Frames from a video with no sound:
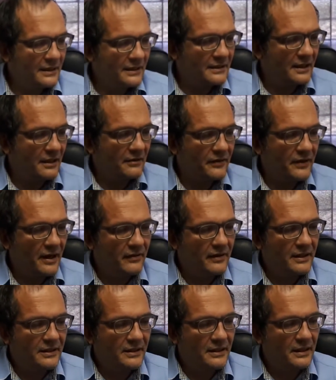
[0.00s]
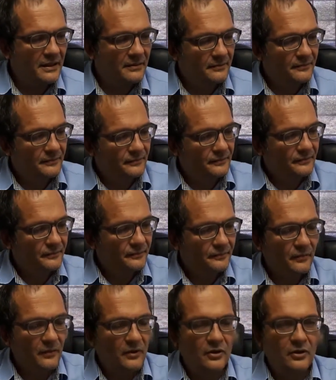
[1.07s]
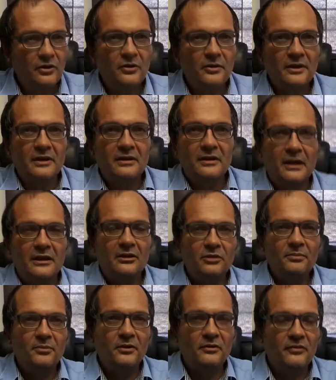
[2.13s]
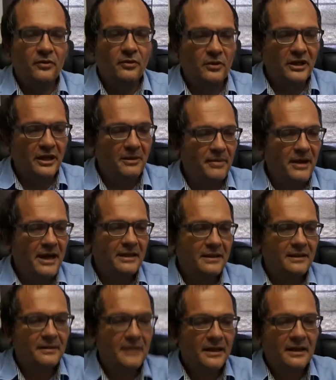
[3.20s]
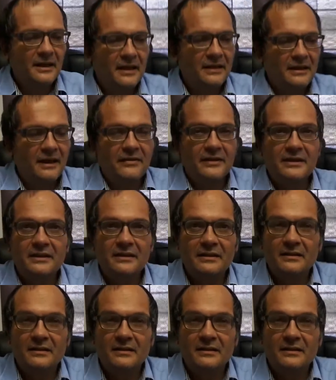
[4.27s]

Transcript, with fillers: itself covers the two point four uh, gig band. It covers the